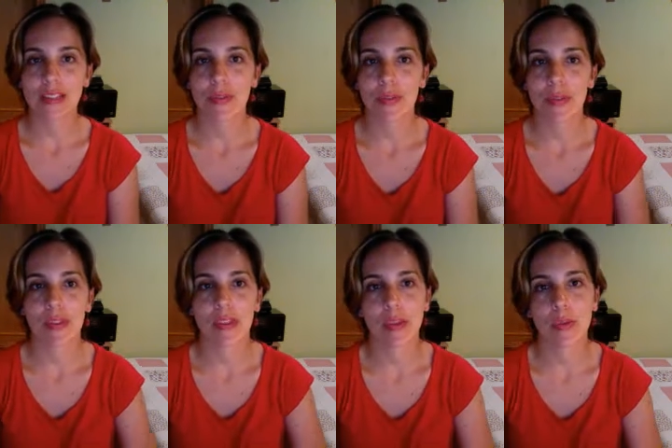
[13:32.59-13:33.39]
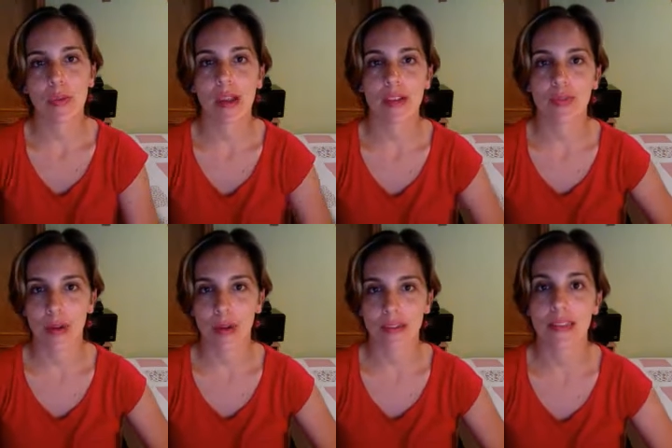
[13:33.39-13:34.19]
if you think that you would like to
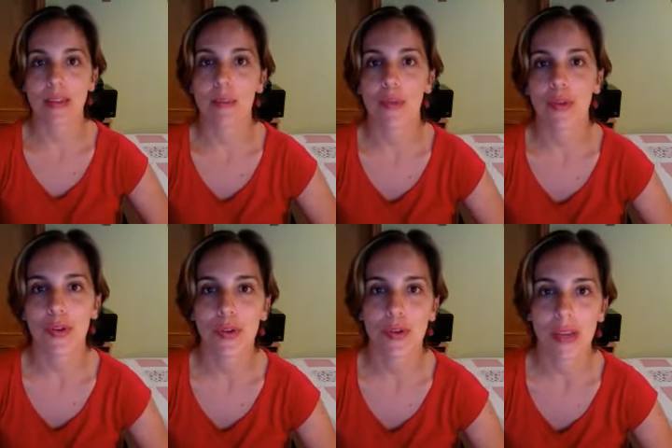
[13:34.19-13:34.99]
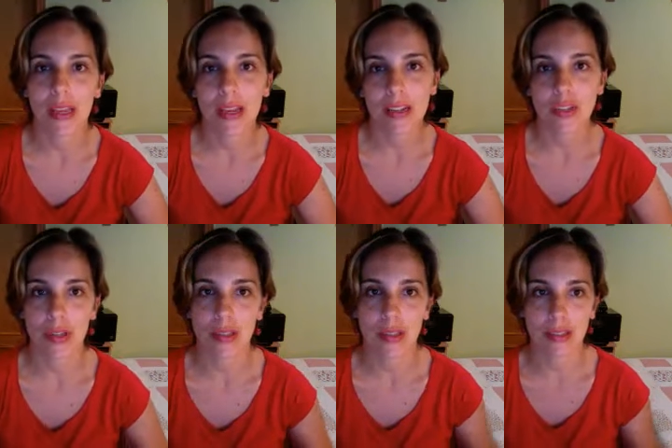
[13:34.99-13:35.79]
practice some more your English
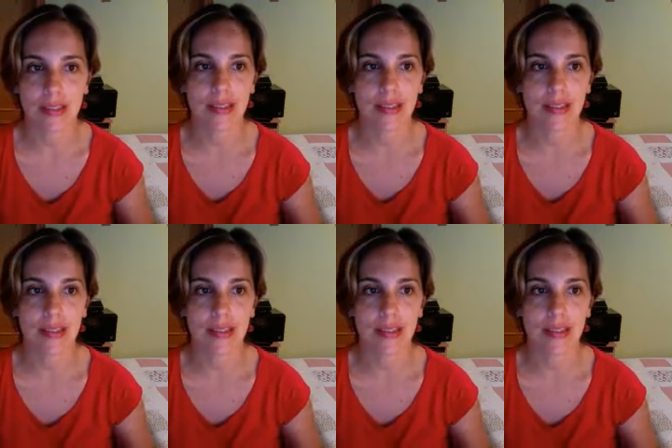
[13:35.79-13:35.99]
and this